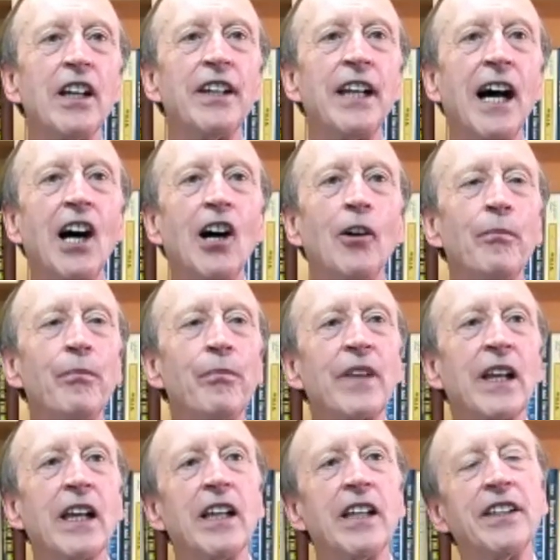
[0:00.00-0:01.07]
Now,
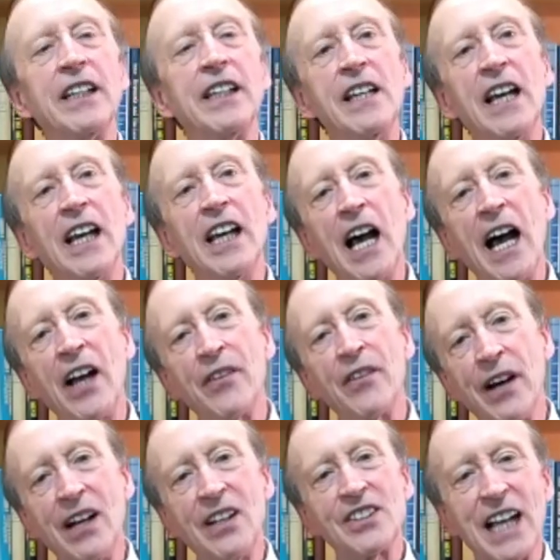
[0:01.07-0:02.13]
the
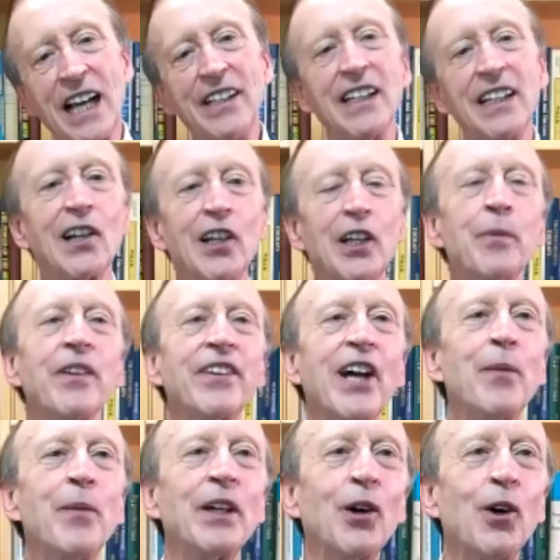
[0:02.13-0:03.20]
advanced analytical
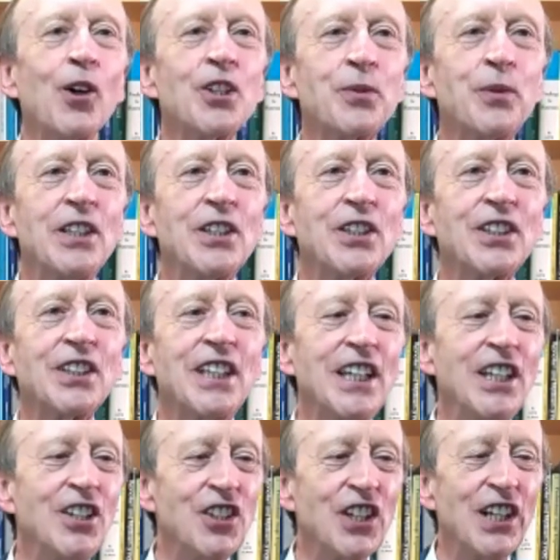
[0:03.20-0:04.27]
hypnotherapy course we
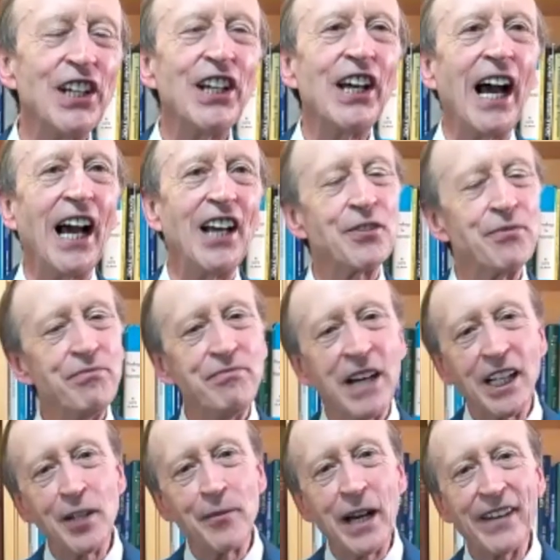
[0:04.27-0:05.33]
teach has
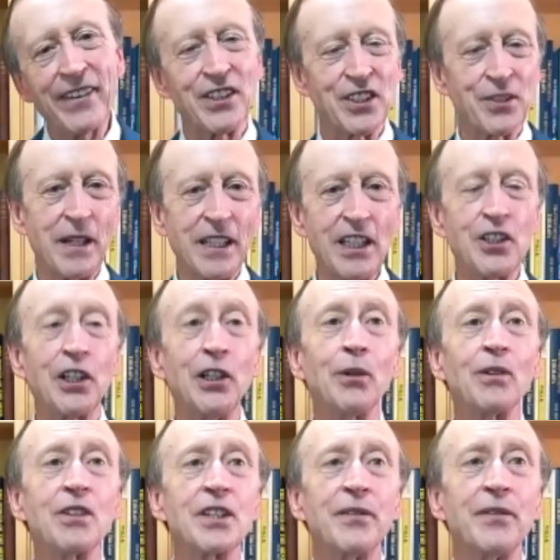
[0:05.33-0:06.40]
many methods, many
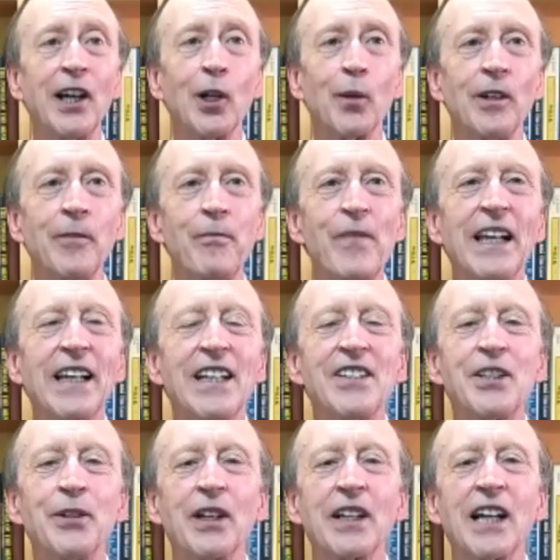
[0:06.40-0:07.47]
tools available
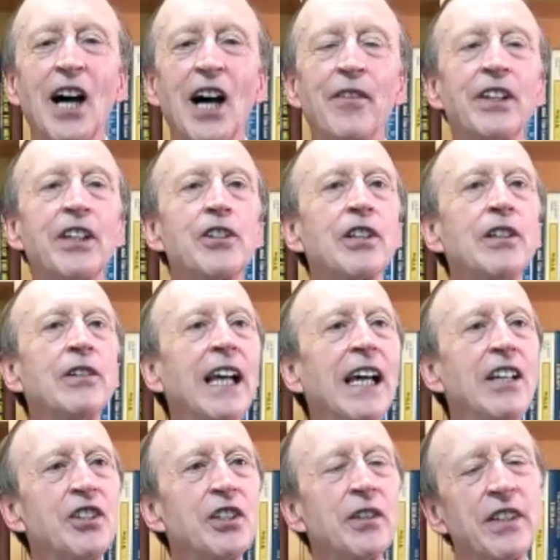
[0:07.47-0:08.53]
to uncover the true
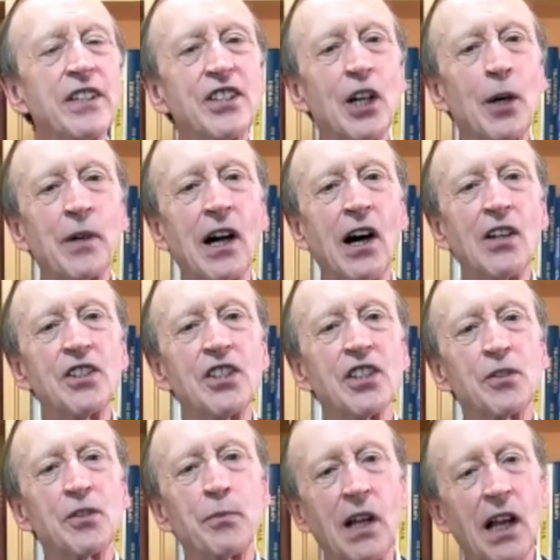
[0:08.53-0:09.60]
nature of the
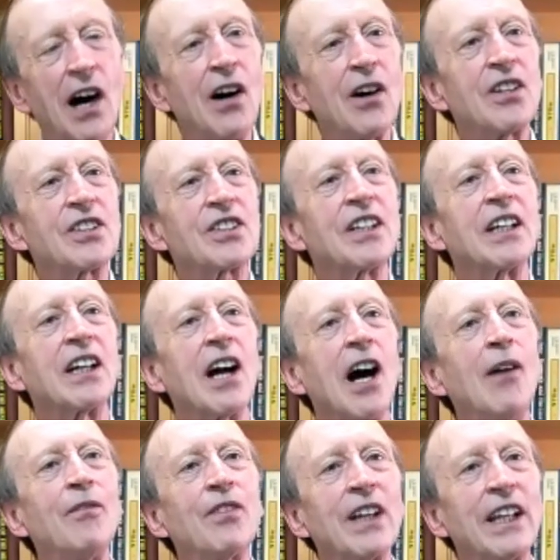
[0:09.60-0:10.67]
subconscious blocks and
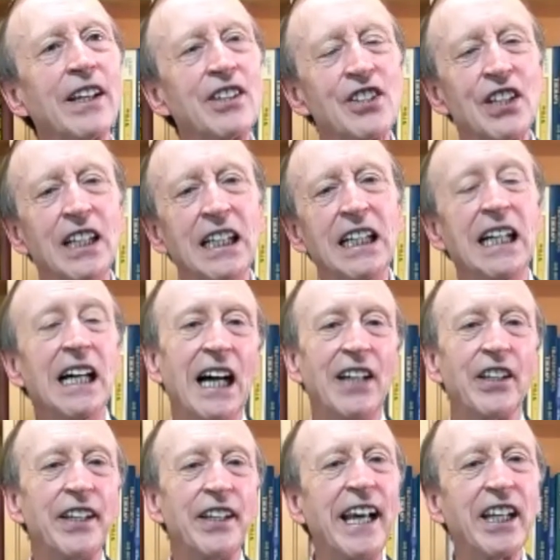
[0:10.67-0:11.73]
conflicts and
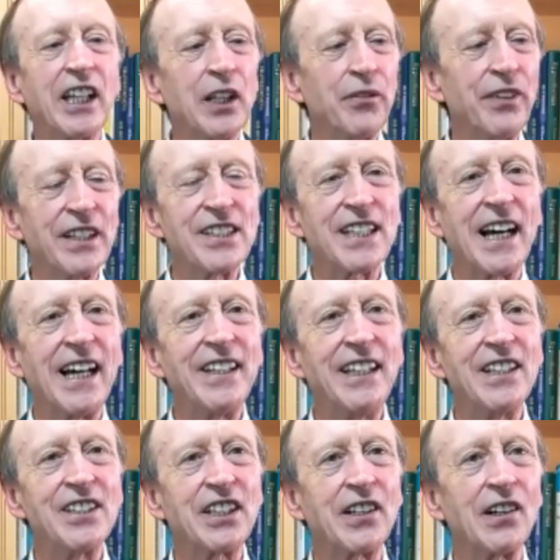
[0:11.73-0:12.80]
the negative fixed
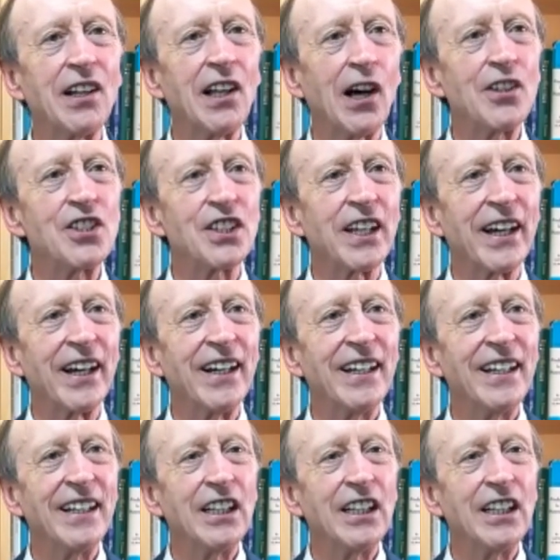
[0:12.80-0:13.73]
ideas that are lodged there.